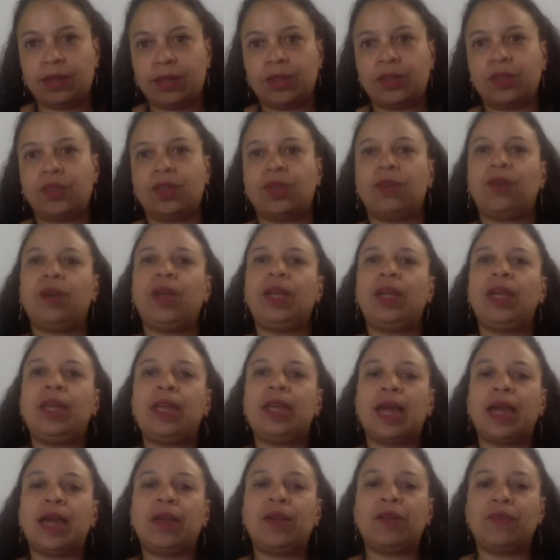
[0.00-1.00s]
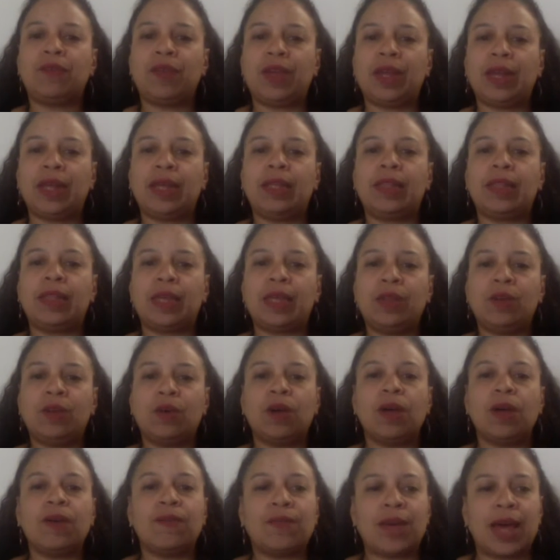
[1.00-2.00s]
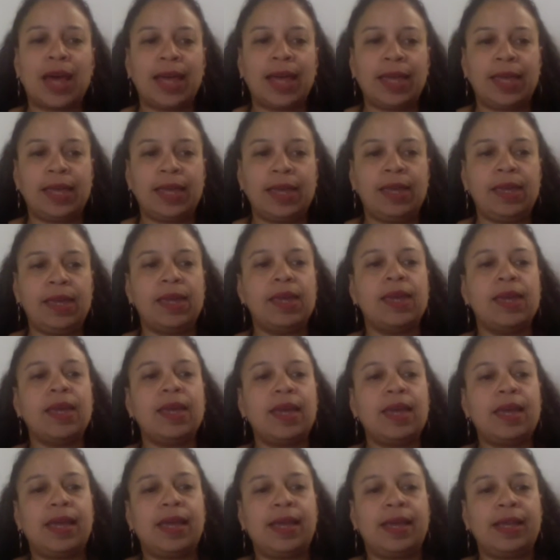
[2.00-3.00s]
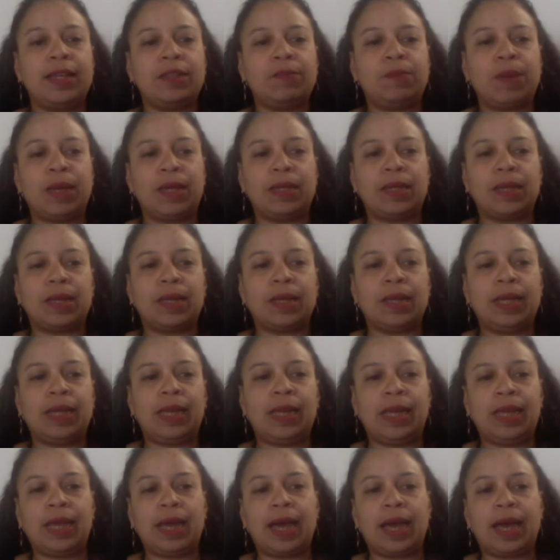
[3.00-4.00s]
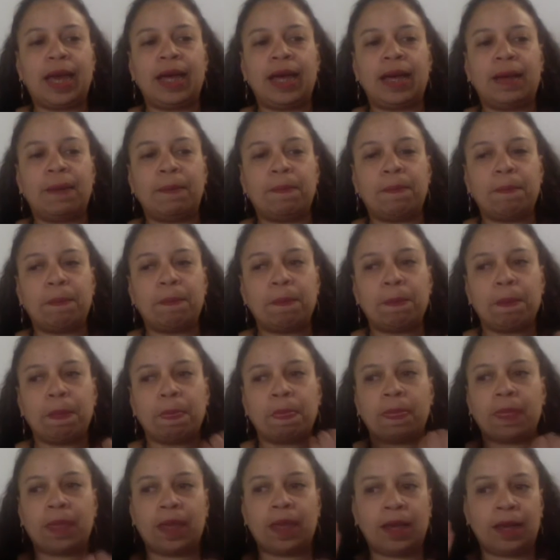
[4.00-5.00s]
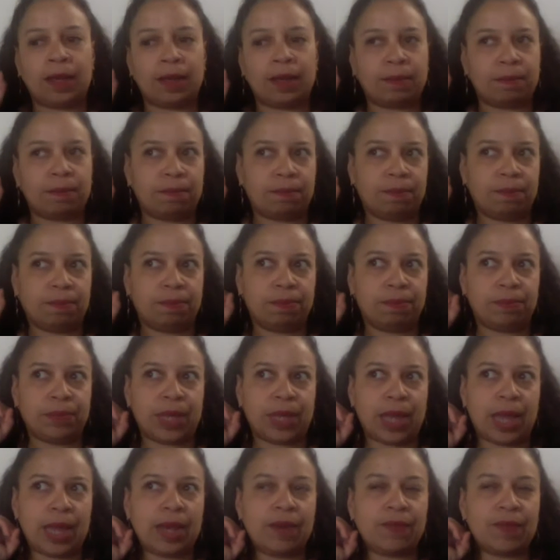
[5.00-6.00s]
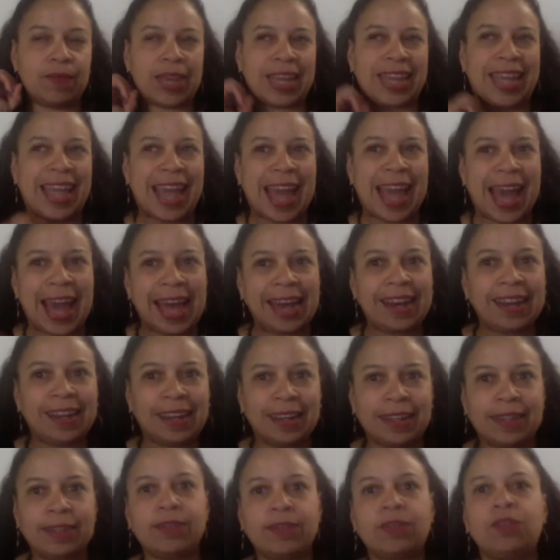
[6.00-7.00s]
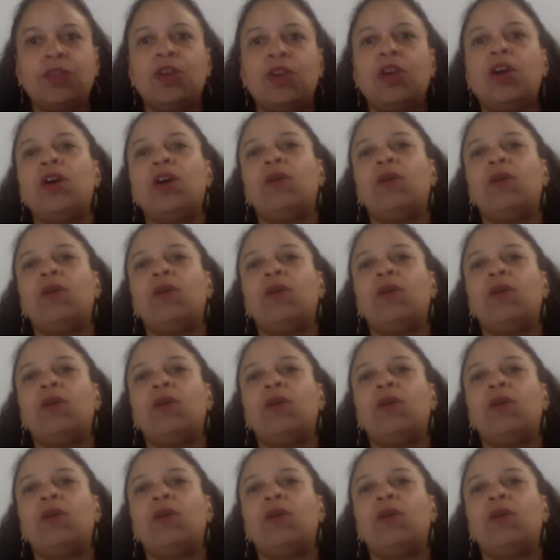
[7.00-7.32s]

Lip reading: So in Ayurveda, the yoga vahi is basically kind of a catalyst,